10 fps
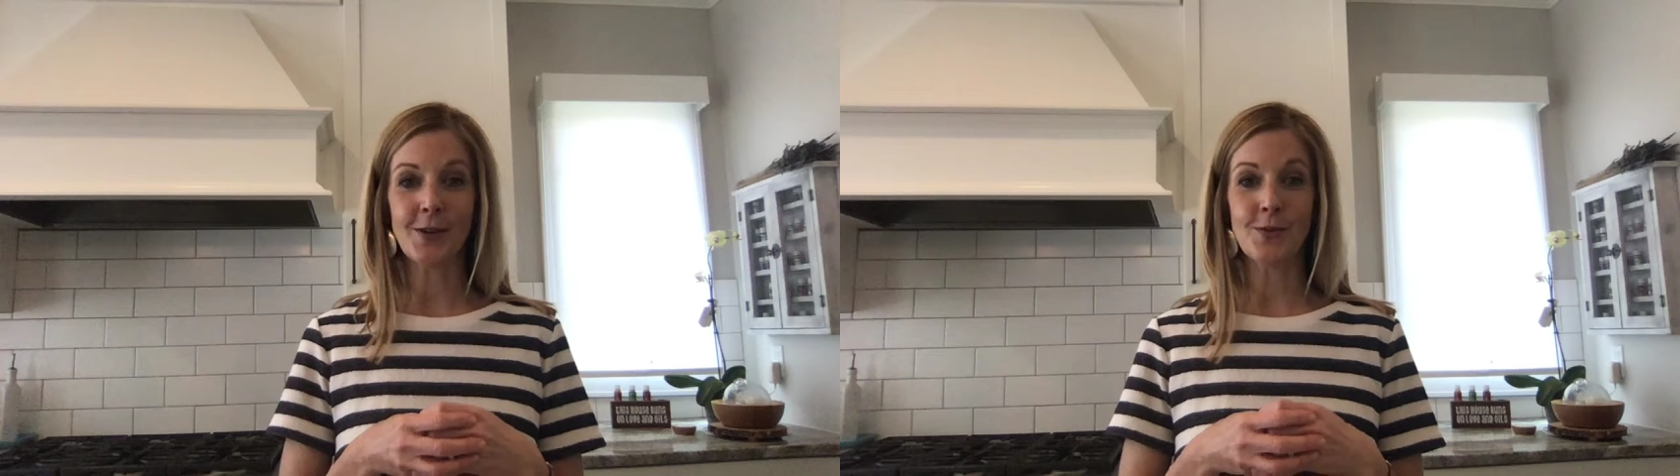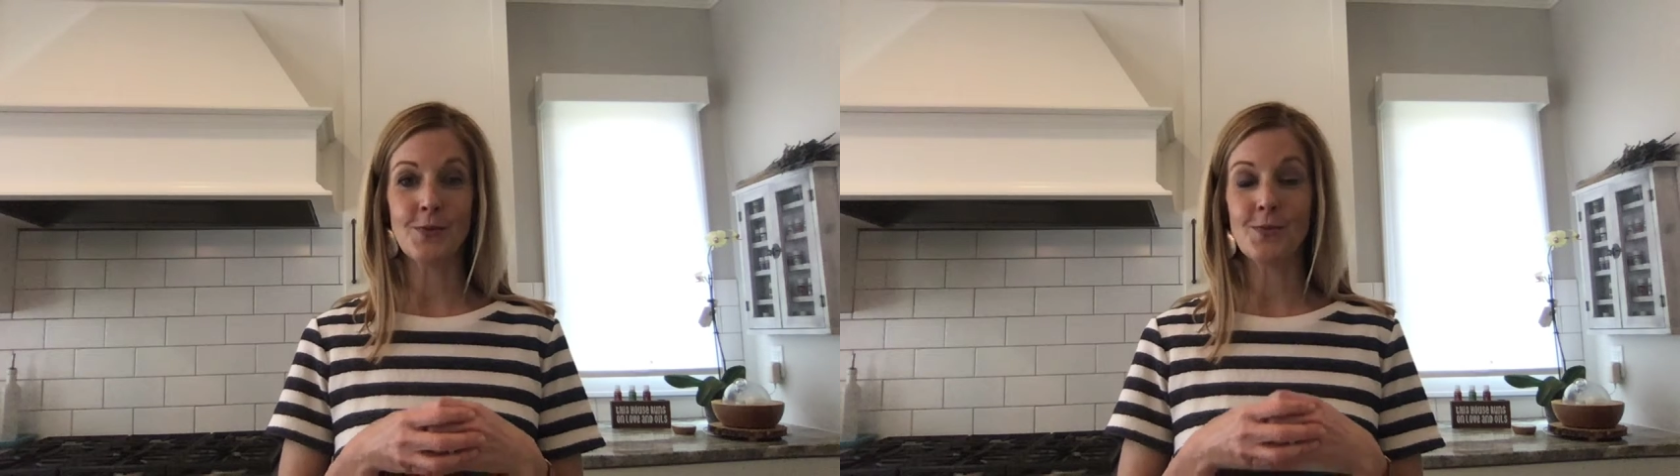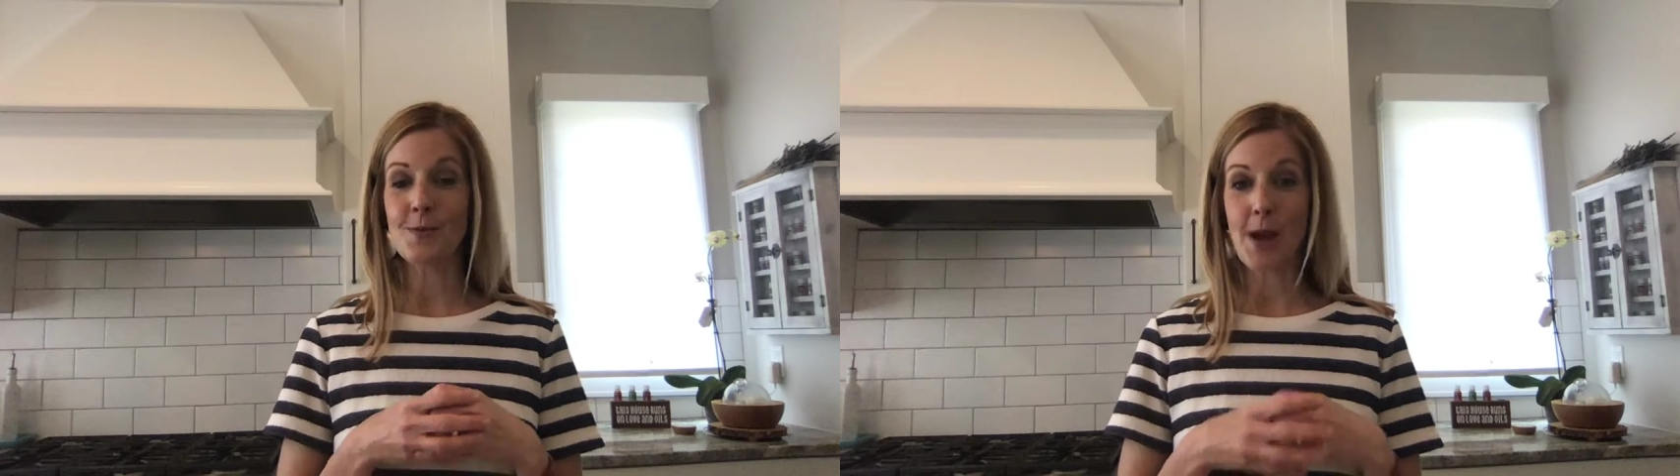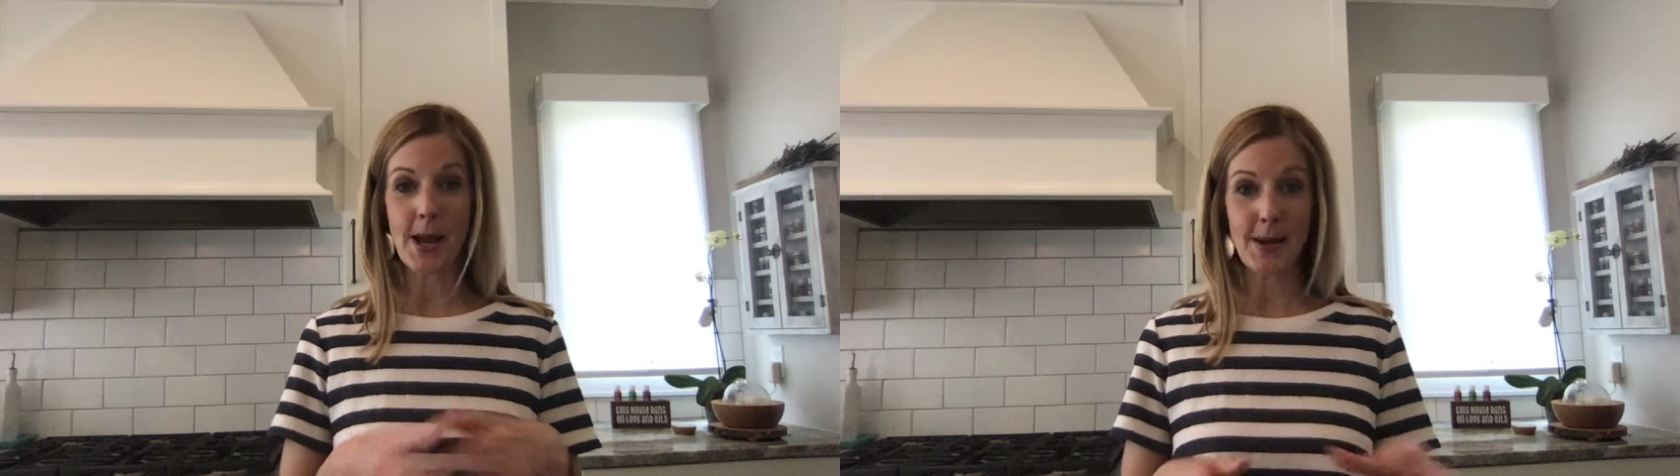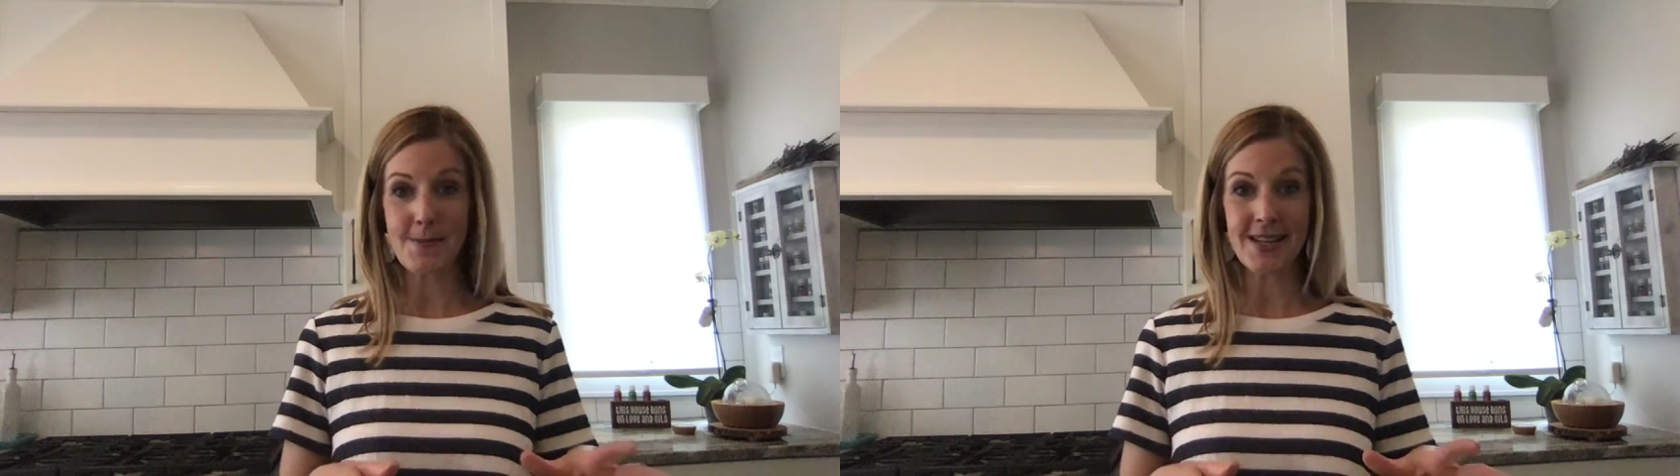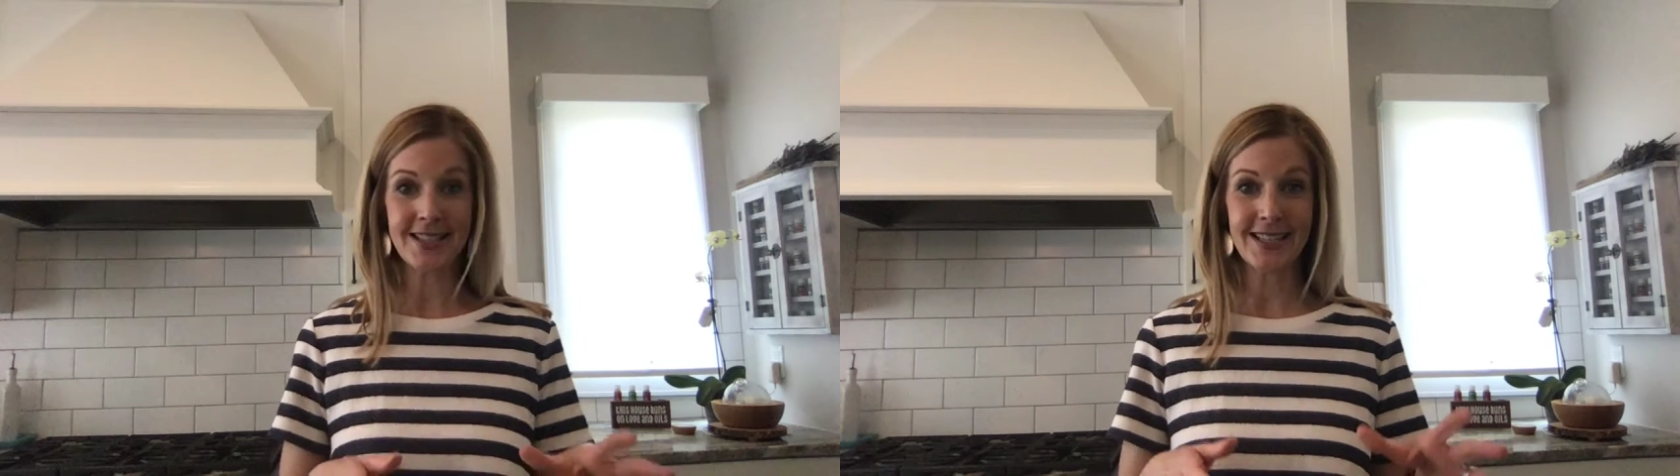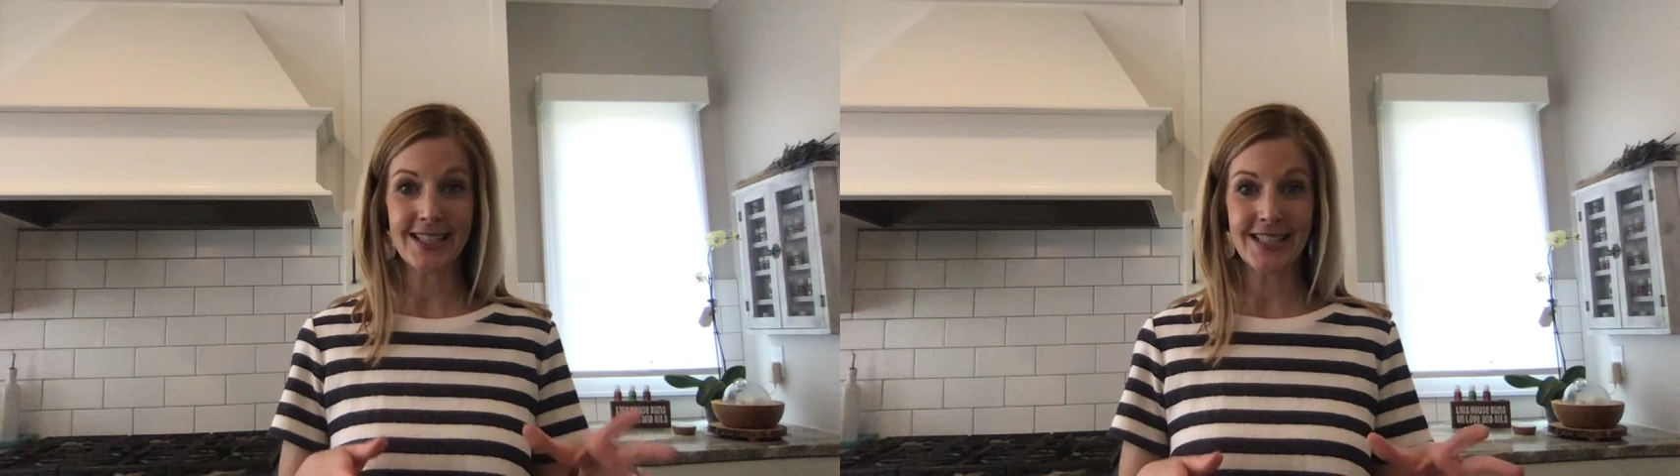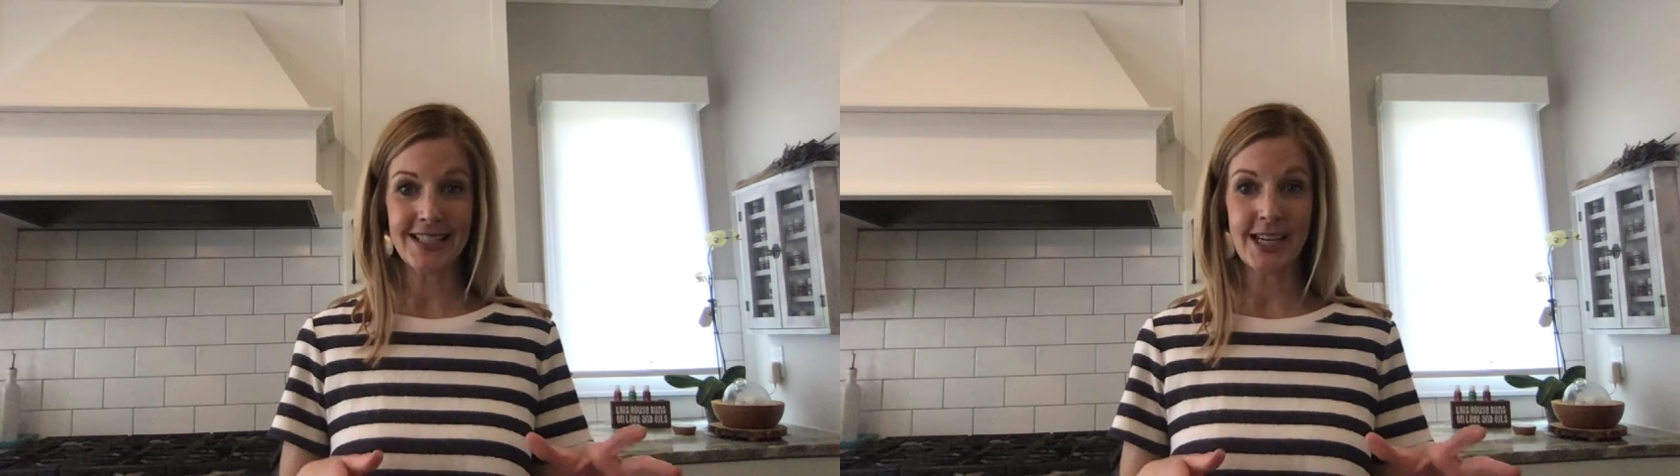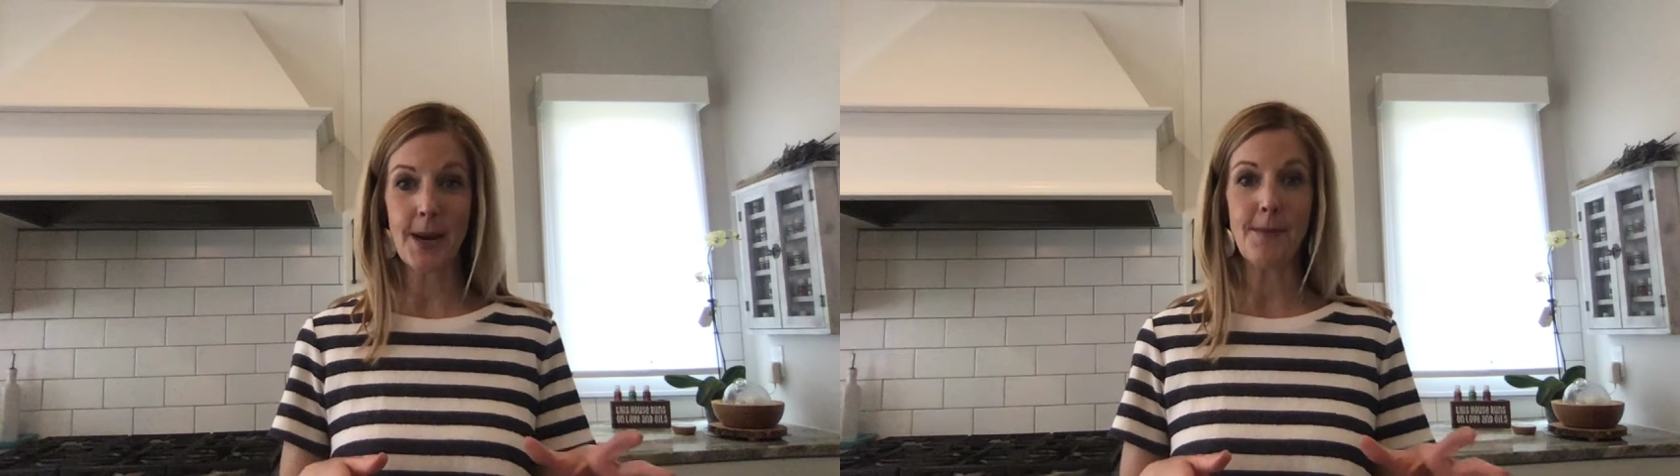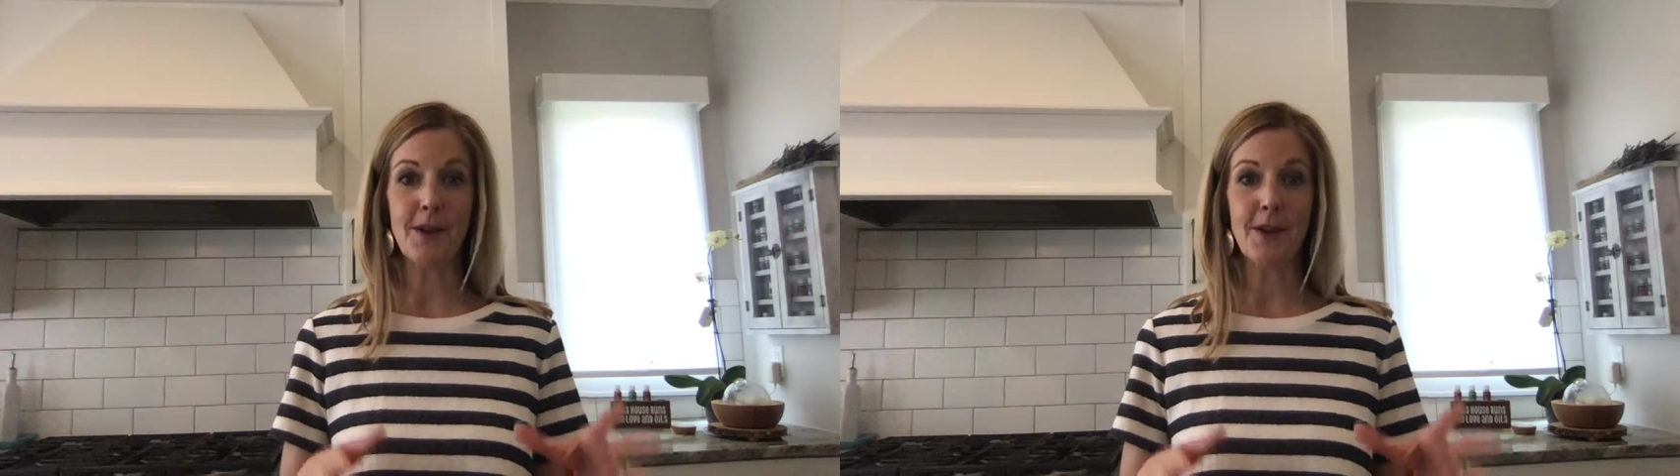an amazing dip,